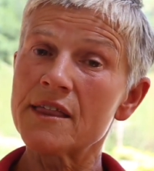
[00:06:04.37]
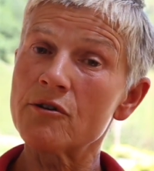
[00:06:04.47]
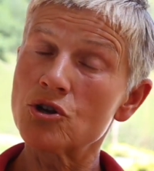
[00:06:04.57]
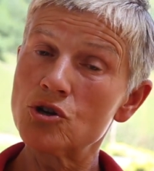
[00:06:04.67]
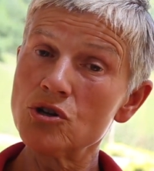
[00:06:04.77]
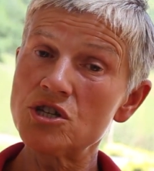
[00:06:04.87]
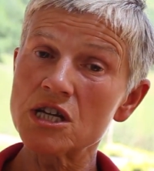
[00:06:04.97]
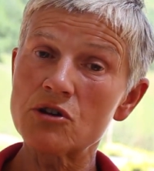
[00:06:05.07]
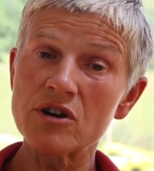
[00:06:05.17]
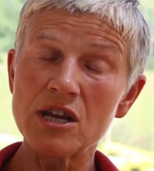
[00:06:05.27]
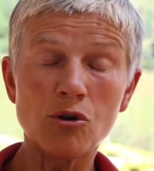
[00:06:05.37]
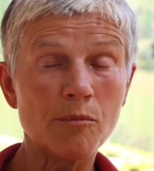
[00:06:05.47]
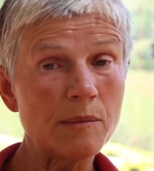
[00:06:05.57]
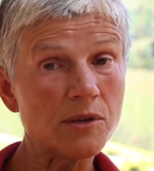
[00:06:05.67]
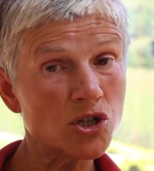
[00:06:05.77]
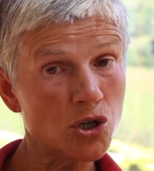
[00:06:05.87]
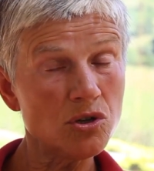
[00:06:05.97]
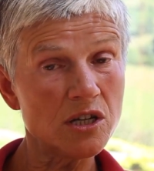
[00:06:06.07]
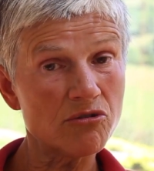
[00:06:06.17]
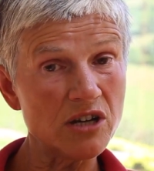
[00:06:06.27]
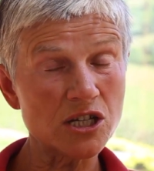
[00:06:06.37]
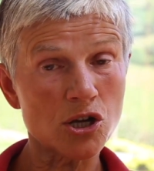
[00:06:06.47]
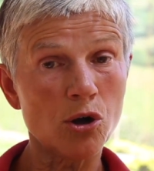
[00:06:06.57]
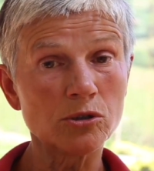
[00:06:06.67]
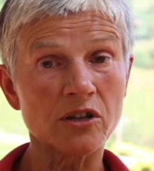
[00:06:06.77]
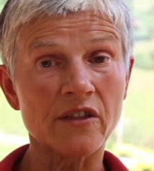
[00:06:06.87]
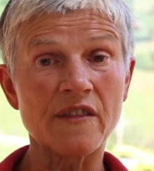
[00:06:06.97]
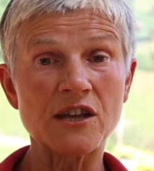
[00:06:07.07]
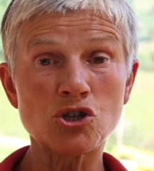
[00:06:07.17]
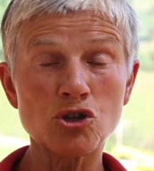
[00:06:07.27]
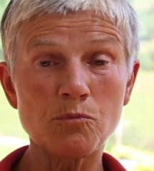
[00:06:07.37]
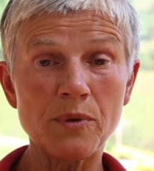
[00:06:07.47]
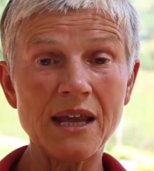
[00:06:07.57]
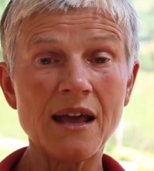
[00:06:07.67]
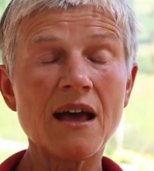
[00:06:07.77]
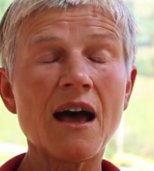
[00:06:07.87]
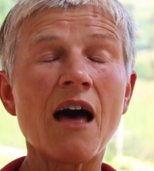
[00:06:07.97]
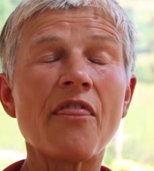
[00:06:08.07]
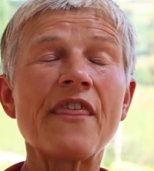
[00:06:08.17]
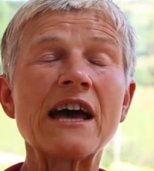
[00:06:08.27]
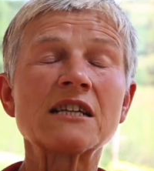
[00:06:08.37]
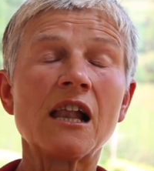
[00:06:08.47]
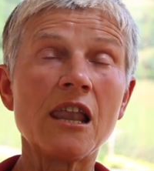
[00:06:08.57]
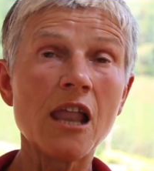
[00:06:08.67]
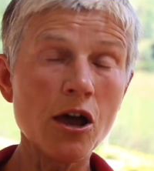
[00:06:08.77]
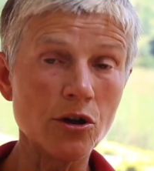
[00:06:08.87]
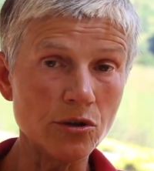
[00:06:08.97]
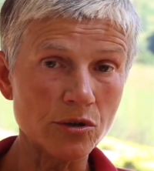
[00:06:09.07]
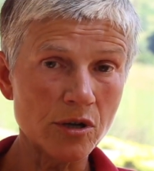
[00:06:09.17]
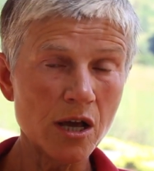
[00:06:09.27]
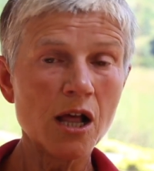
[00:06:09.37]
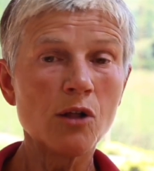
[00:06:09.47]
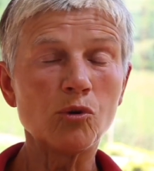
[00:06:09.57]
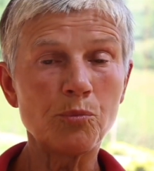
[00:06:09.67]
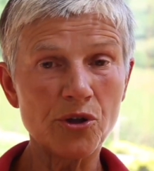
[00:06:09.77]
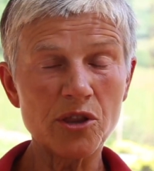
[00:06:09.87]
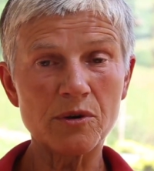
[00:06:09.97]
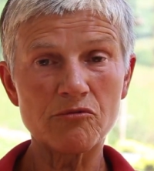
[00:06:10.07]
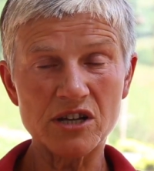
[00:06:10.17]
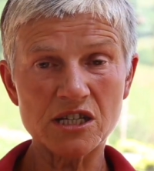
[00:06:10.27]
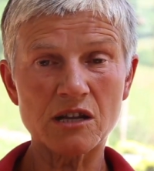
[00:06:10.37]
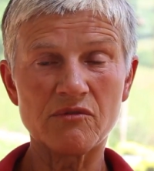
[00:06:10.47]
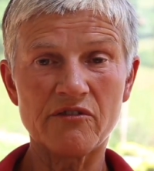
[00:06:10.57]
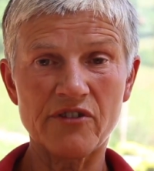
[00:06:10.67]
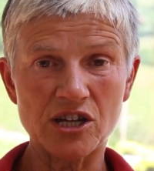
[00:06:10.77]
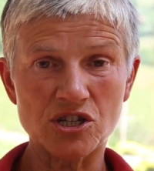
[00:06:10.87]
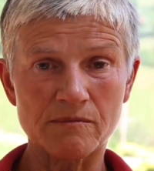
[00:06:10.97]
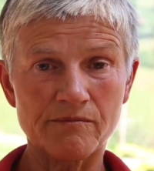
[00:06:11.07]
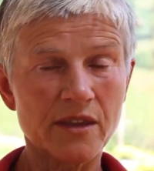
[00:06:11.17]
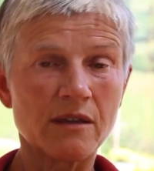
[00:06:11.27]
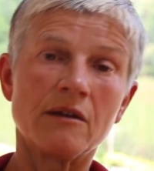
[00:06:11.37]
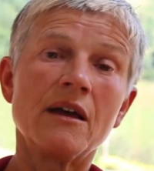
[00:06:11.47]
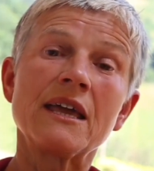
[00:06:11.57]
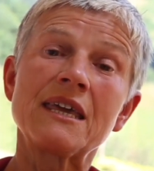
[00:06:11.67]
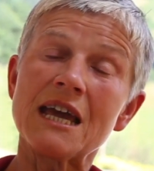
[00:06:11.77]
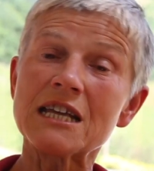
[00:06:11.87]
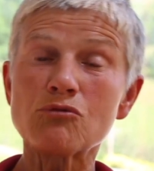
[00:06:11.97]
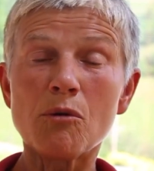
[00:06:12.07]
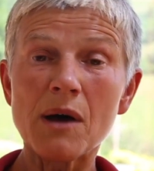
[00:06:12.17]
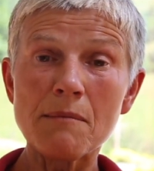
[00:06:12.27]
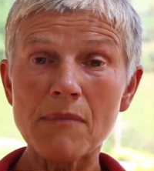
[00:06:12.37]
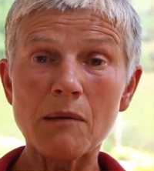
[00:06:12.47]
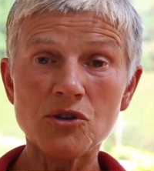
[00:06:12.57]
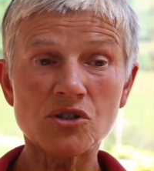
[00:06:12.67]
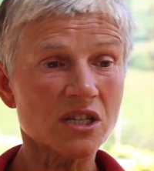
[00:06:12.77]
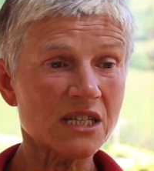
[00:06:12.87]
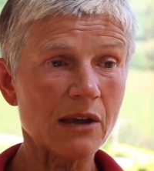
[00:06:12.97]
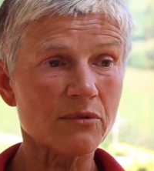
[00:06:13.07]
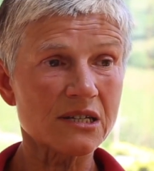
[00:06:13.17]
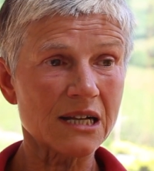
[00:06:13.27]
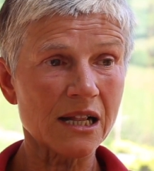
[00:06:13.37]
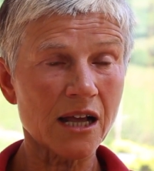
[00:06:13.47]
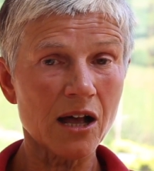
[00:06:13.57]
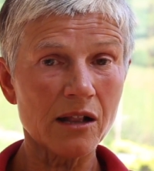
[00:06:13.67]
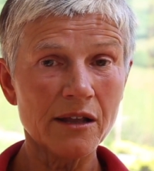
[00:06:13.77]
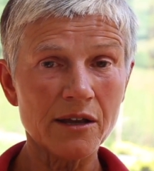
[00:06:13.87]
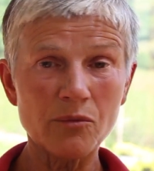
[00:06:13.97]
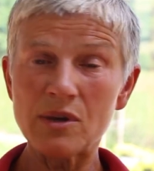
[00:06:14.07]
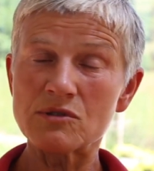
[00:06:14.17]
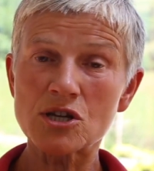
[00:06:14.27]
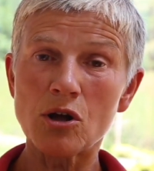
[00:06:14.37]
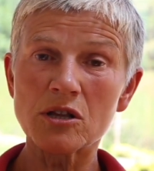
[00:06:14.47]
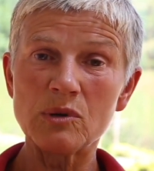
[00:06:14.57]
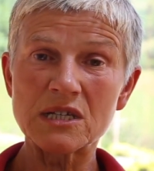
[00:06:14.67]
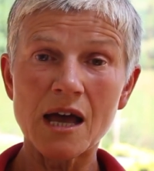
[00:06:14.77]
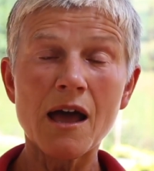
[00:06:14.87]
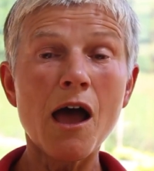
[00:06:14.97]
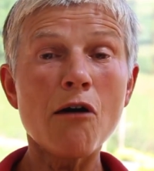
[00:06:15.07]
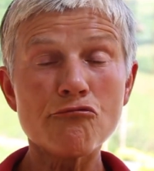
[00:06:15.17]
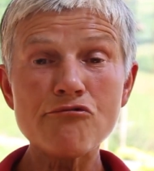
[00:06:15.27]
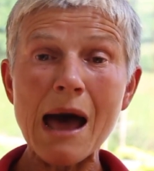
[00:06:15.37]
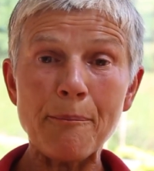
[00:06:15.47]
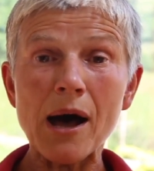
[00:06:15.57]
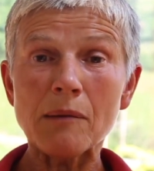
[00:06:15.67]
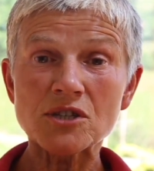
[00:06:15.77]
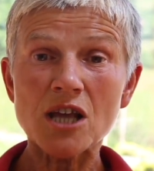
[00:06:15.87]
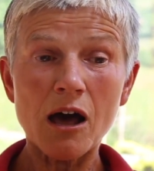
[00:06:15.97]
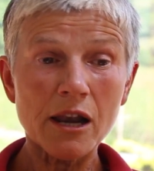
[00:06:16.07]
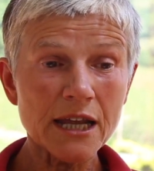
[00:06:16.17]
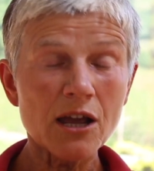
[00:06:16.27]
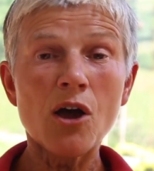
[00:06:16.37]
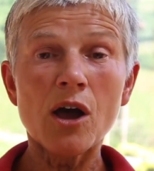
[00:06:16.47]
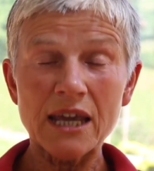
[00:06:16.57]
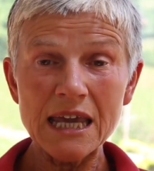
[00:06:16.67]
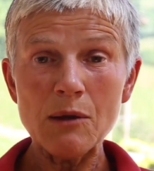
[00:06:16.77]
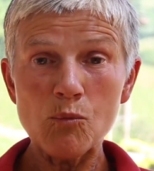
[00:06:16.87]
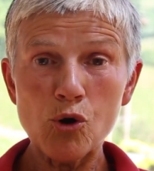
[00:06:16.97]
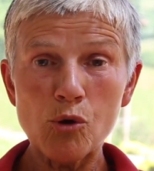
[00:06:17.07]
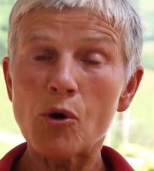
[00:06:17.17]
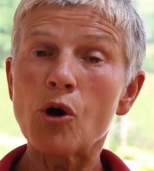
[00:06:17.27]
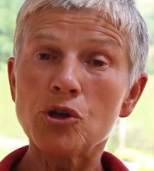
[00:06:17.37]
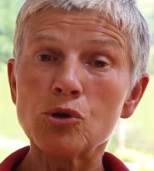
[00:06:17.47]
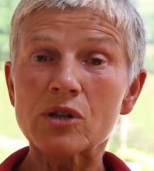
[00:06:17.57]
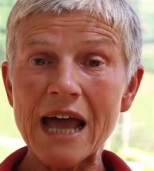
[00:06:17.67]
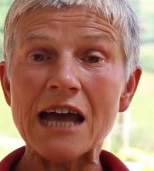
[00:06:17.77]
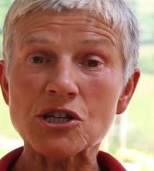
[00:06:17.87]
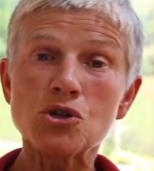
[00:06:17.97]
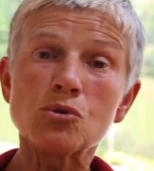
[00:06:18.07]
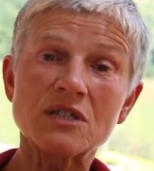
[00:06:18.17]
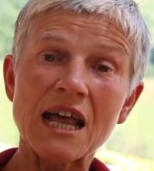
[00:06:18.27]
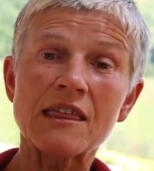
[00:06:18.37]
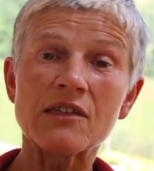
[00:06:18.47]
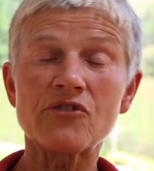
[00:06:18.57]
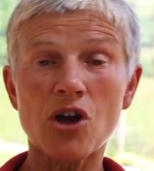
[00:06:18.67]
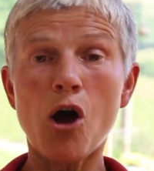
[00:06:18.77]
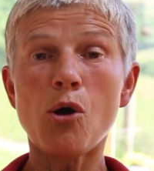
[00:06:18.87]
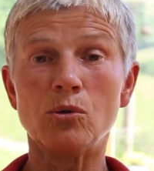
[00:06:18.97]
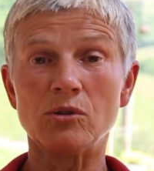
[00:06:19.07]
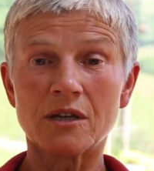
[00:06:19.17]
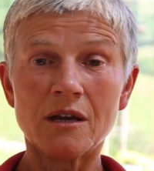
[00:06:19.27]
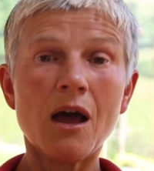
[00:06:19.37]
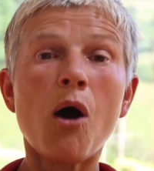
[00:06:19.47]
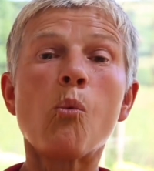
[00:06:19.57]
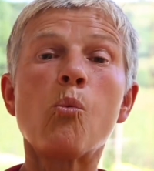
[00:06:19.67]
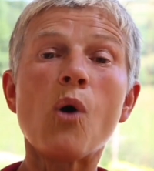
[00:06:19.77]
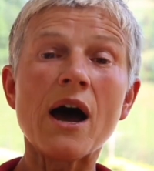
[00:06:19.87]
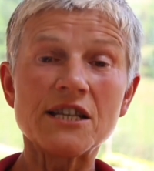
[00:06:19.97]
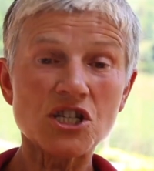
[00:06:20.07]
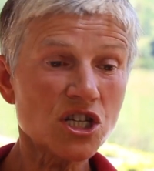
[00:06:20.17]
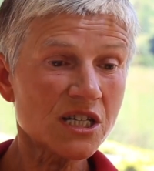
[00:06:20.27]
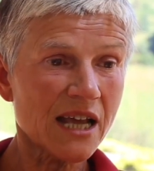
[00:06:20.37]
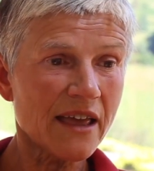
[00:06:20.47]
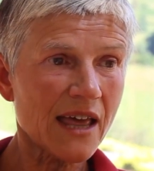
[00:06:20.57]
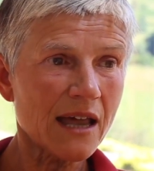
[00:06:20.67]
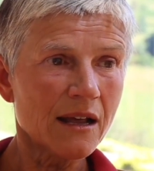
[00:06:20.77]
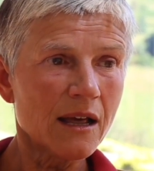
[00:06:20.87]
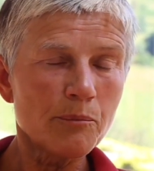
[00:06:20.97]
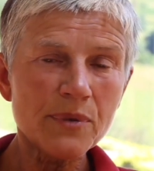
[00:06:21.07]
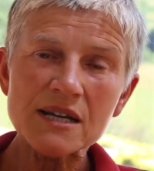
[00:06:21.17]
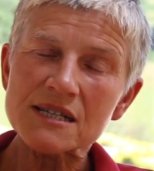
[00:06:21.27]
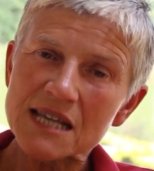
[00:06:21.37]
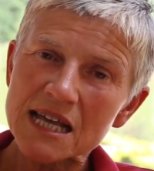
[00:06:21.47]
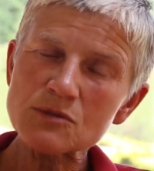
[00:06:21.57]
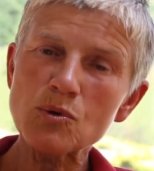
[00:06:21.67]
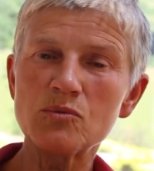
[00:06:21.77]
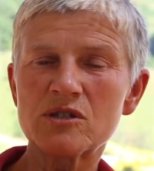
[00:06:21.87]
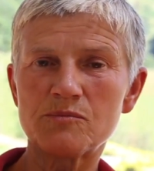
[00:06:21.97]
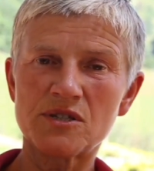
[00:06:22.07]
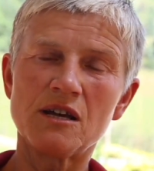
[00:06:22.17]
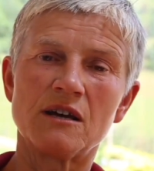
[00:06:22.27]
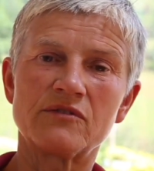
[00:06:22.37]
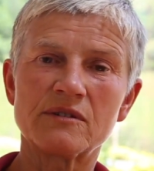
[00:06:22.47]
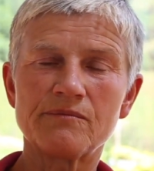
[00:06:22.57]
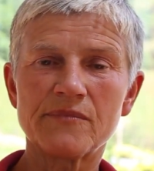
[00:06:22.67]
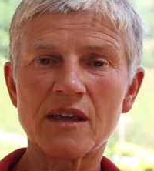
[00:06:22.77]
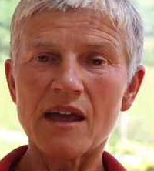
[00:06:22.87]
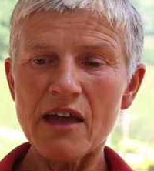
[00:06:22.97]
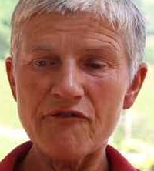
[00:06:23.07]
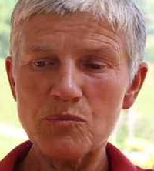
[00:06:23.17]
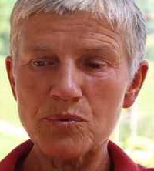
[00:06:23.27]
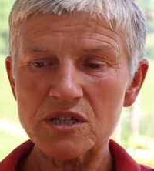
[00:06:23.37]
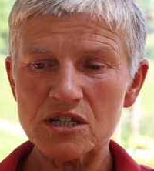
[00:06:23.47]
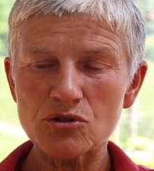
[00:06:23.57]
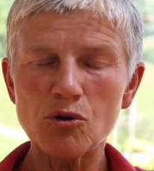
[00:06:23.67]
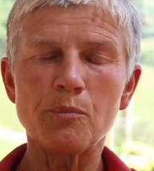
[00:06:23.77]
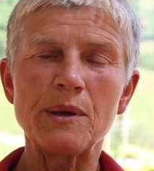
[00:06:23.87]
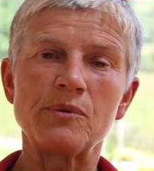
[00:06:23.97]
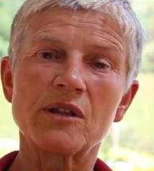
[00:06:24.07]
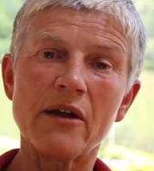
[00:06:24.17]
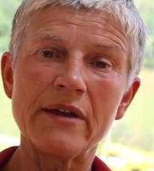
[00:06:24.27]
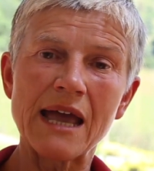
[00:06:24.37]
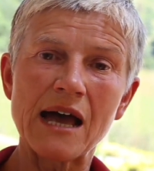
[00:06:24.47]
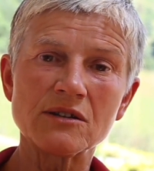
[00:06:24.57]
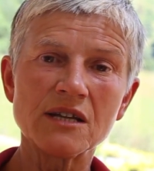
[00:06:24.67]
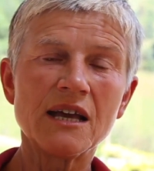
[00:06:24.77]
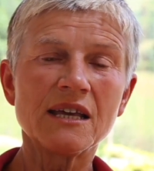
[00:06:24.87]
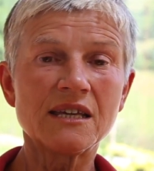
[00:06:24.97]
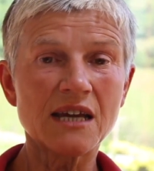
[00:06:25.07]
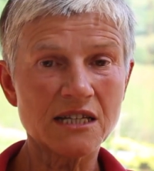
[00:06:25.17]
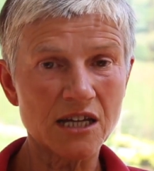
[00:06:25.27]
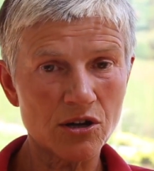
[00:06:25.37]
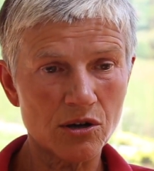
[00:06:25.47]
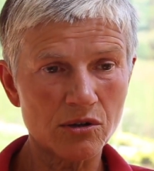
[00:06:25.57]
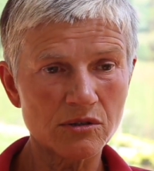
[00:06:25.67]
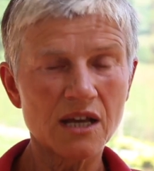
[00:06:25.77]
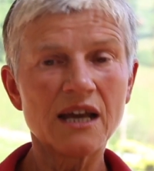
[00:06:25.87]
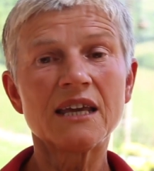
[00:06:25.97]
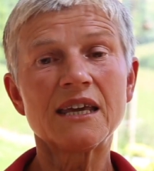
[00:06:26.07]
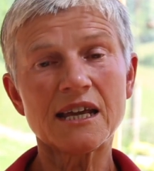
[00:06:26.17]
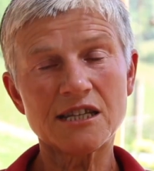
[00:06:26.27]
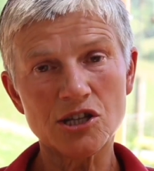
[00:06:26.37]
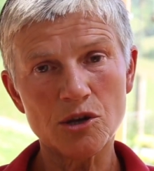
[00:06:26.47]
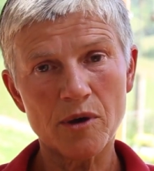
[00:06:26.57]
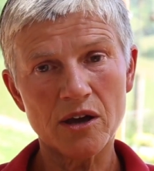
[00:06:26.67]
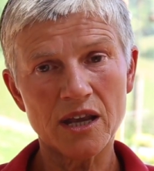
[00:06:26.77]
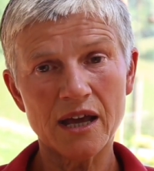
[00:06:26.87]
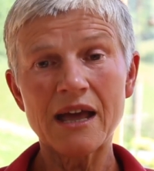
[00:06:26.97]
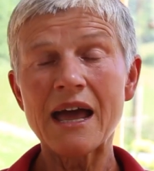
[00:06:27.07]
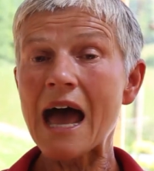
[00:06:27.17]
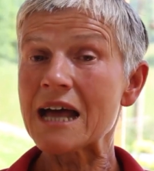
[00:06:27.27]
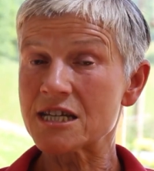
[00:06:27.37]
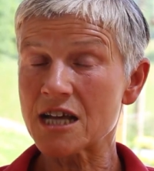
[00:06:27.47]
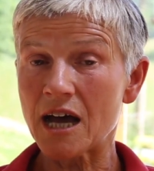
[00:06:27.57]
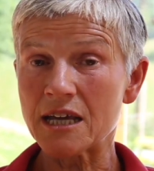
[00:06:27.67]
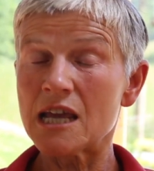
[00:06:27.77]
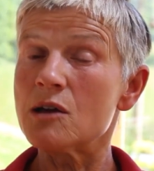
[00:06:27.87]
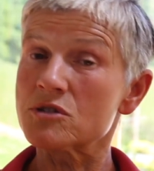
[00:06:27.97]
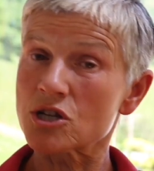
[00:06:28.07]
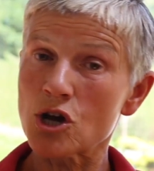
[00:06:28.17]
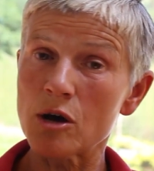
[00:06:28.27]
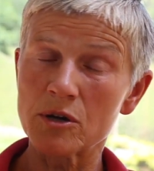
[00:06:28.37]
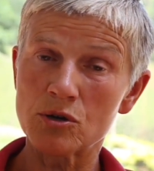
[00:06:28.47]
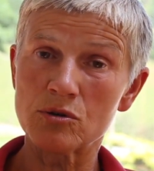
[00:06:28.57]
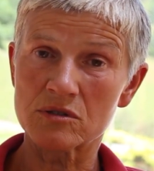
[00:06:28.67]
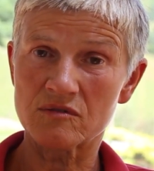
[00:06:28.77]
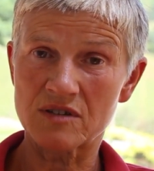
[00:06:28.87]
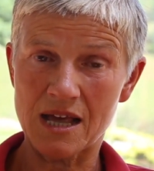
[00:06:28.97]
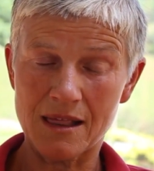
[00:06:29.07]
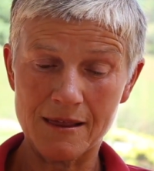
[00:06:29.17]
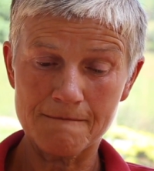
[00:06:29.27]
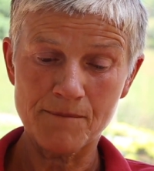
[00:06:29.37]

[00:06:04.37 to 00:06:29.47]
They're a good degree or maybe 2 degrees colder than they should be, and that alone will put them at risk of infection. You know, guess what my mum used to say when I was a little girl when it was cold in winter? Wrap up, darling, keep warm or you'll catch your death of cold. Why did she say that? Because that's what was observed. Everybody saw people going out, getting cold, getting pneumonia and dying. It was a common cause of death.